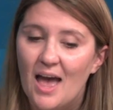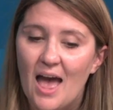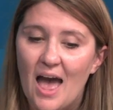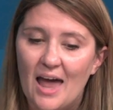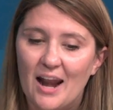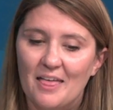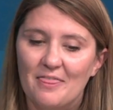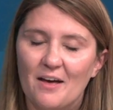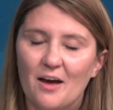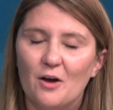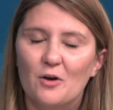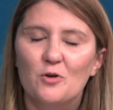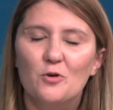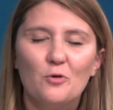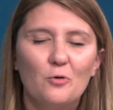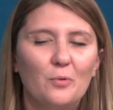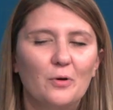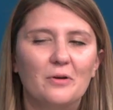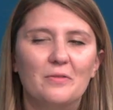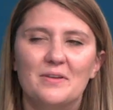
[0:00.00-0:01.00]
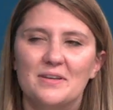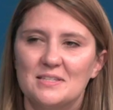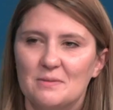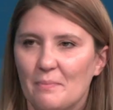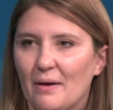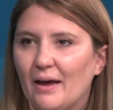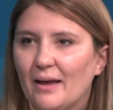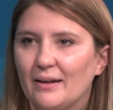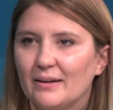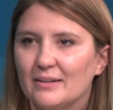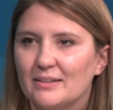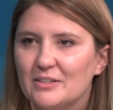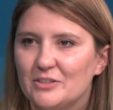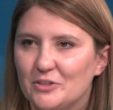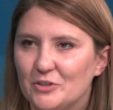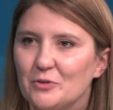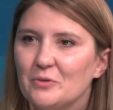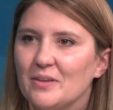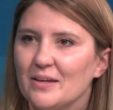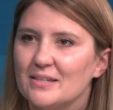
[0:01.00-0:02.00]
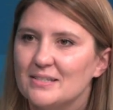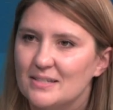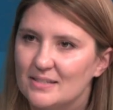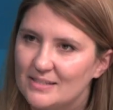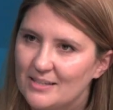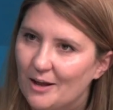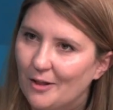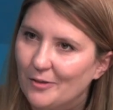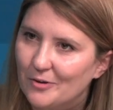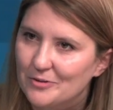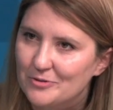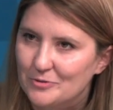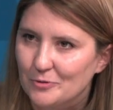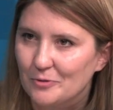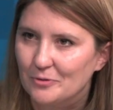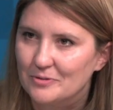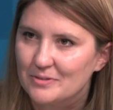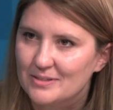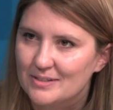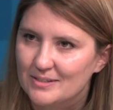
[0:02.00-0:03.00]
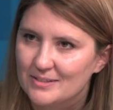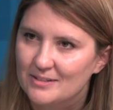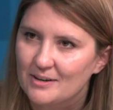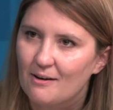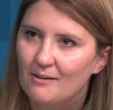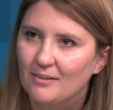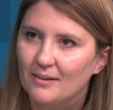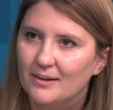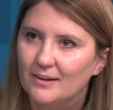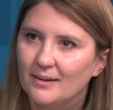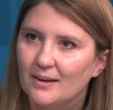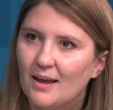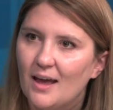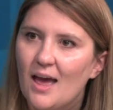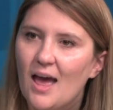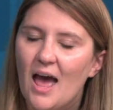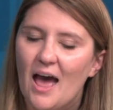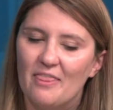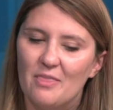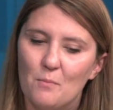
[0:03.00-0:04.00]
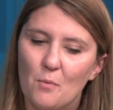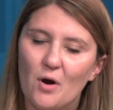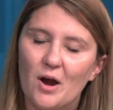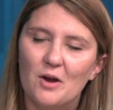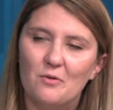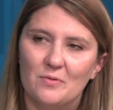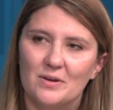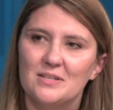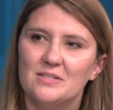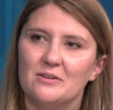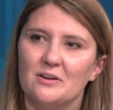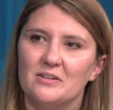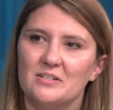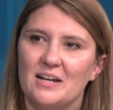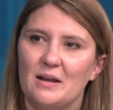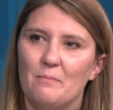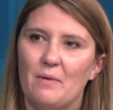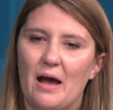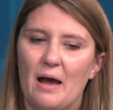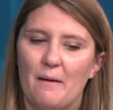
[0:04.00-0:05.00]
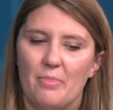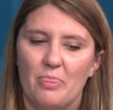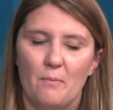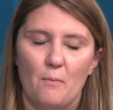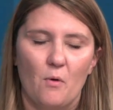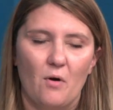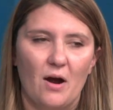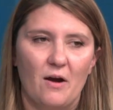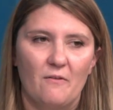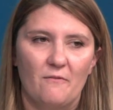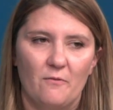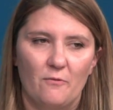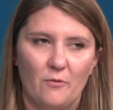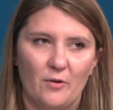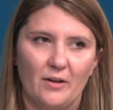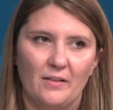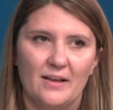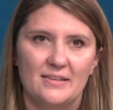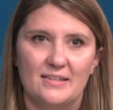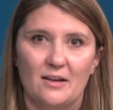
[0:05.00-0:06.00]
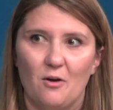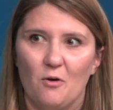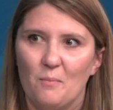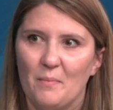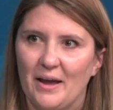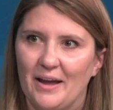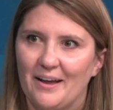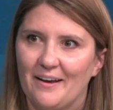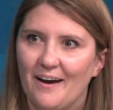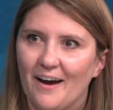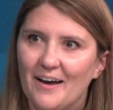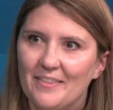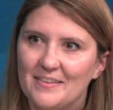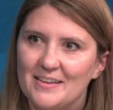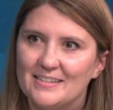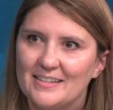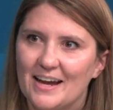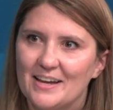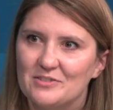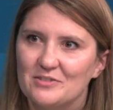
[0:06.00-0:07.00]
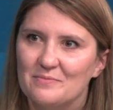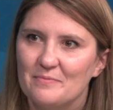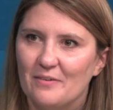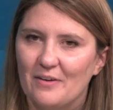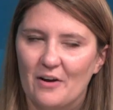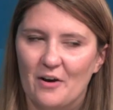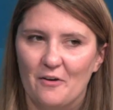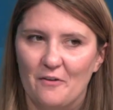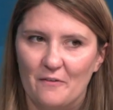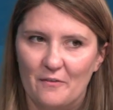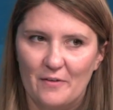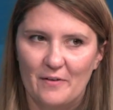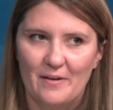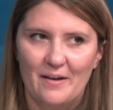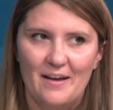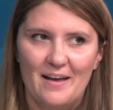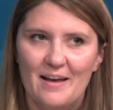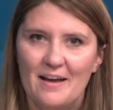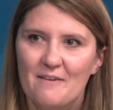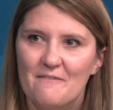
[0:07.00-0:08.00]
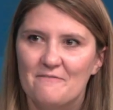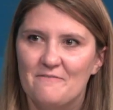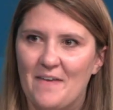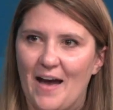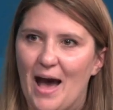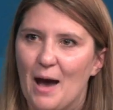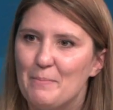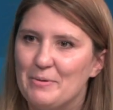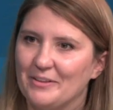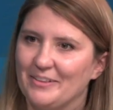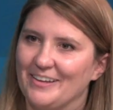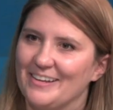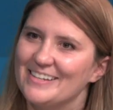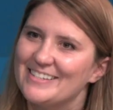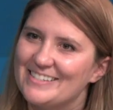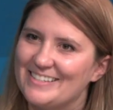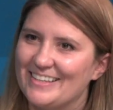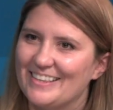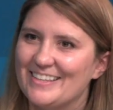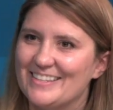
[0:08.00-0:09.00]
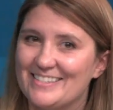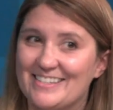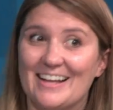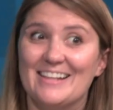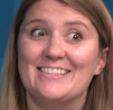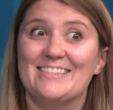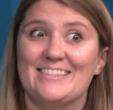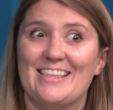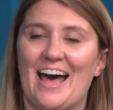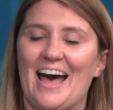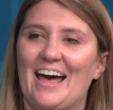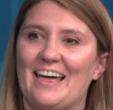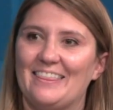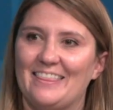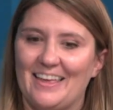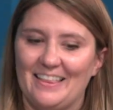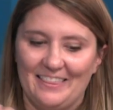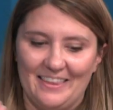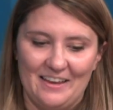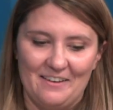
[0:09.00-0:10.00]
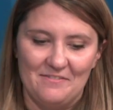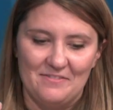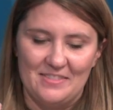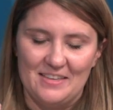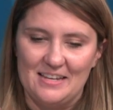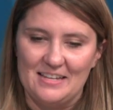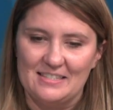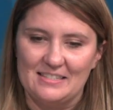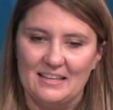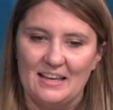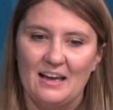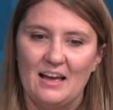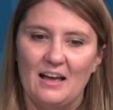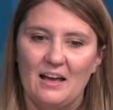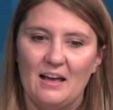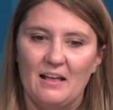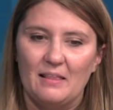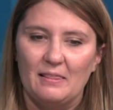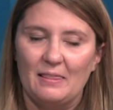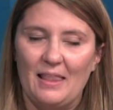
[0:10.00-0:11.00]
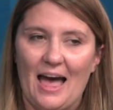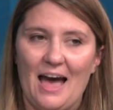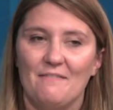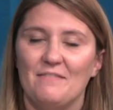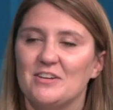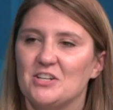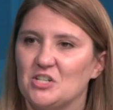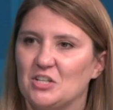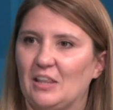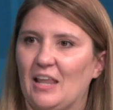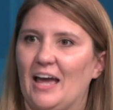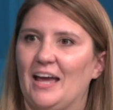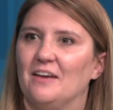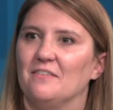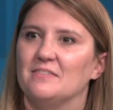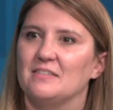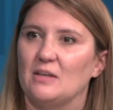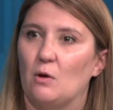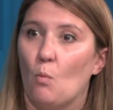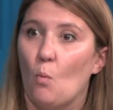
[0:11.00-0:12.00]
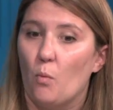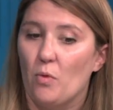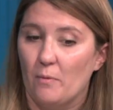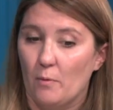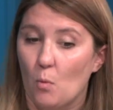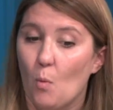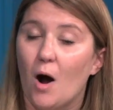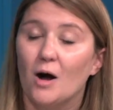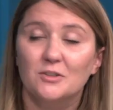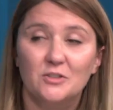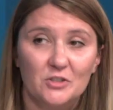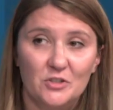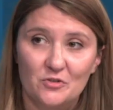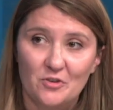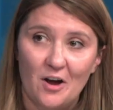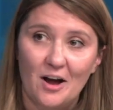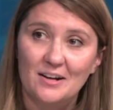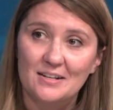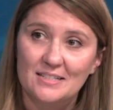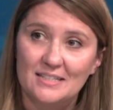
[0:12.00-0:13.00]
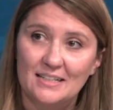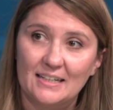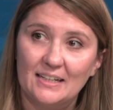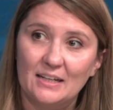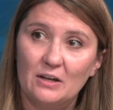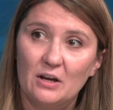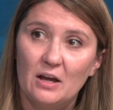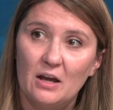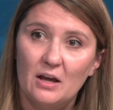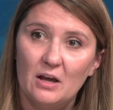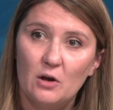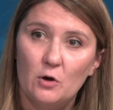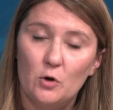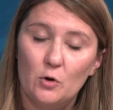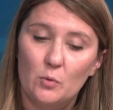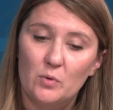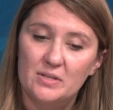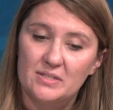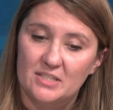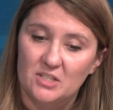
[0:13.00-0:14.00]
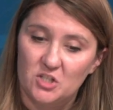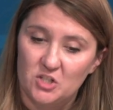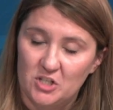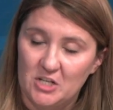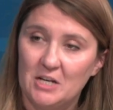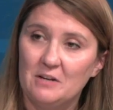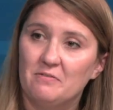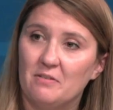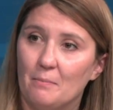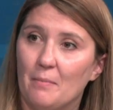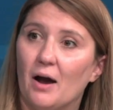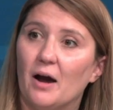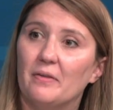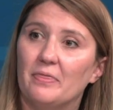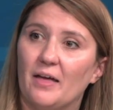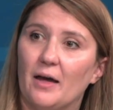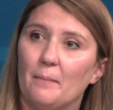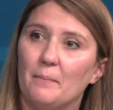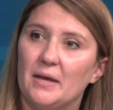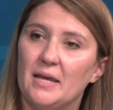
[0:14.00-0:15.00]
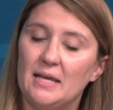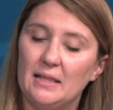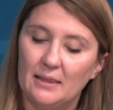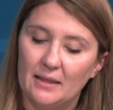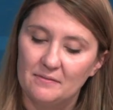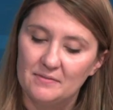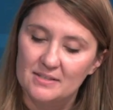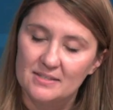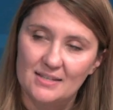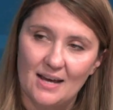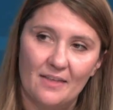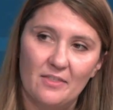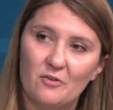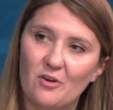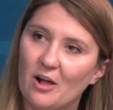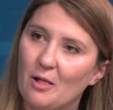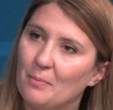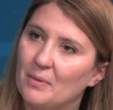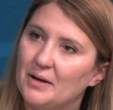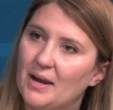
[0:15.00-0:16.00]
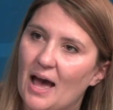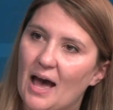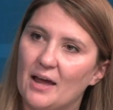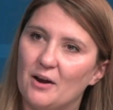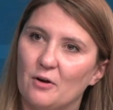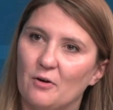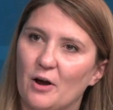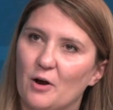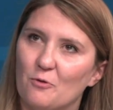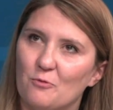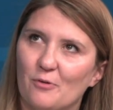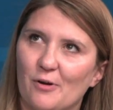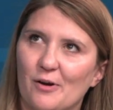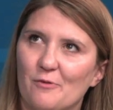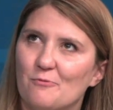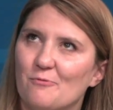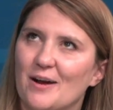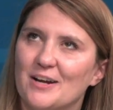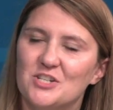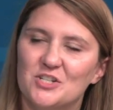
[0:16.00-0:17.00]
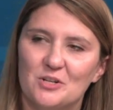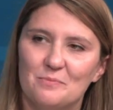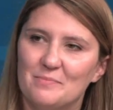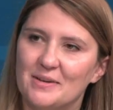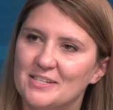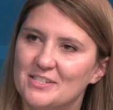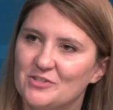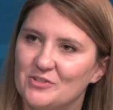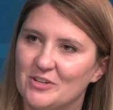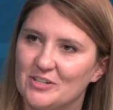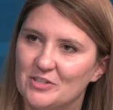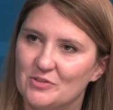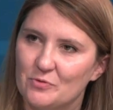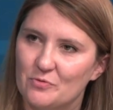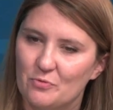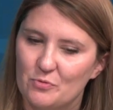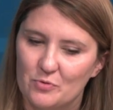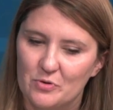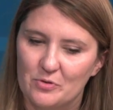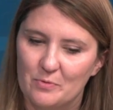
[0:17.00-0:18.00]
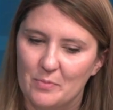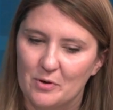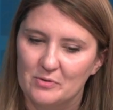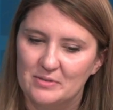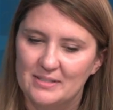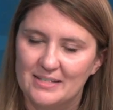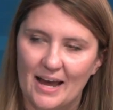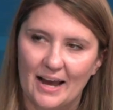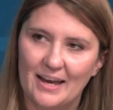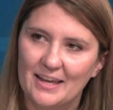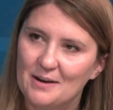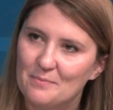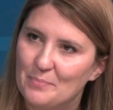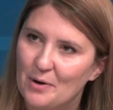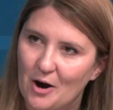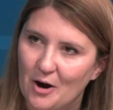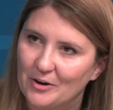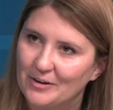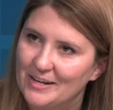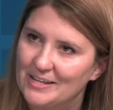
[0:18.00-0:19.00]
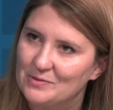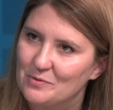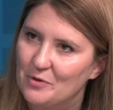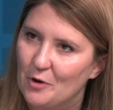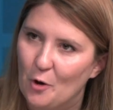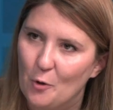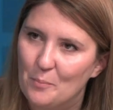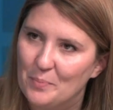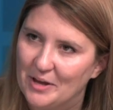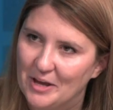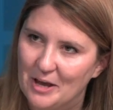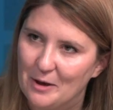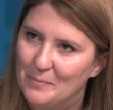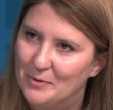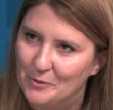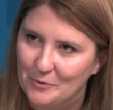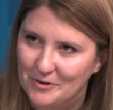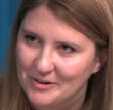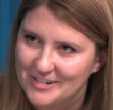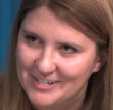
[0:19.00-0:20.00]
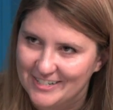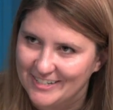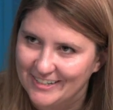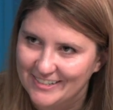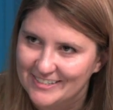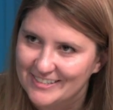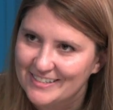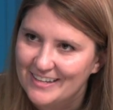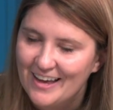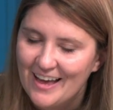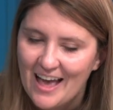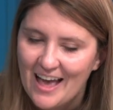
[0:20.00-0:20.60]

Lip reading: And I thought, who were these men to do this, to sell their souls to Stalin? And the more I researched, the more I realized that, oh my God, these guys are fabulous in the sense that they lived these lavish lives. So Walter Duranty, who was the chief among them, he lived inside the Kremlin, had a Russian mistress, through the most decadent parties with opium and orgies.